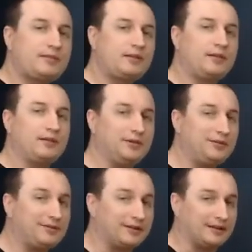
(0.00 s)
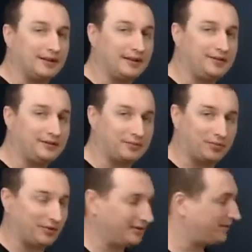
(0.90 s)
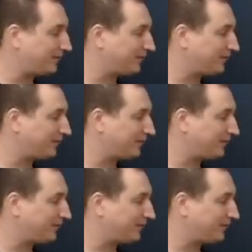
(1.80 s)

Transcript: use a laser pointer,